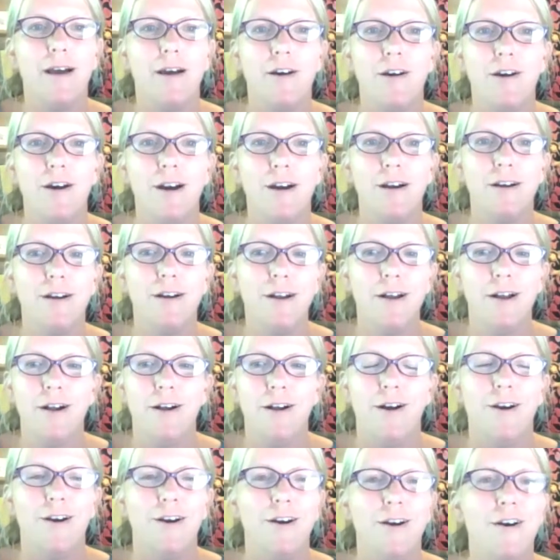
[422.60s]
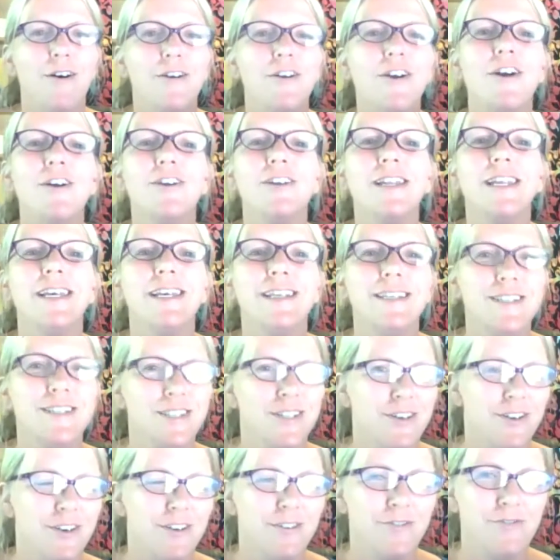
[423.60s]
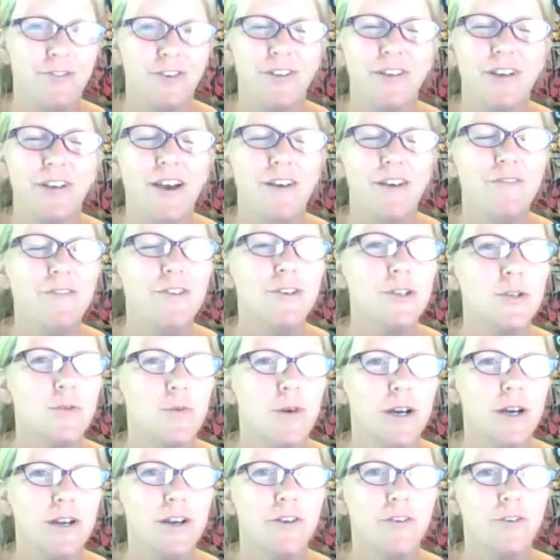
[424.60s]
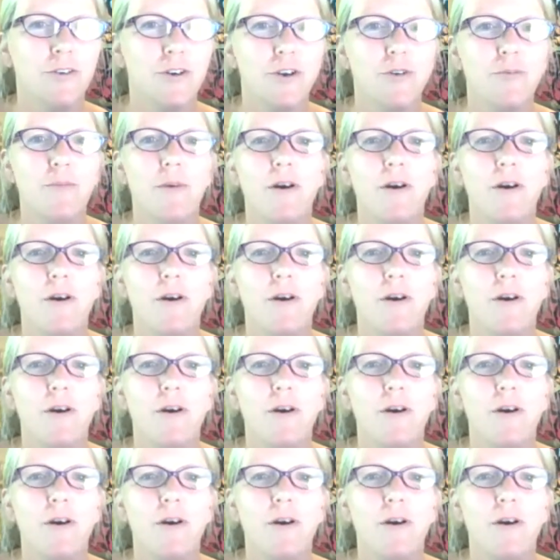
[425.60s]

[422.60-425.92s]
are on our listserv for the Governor's Working Group,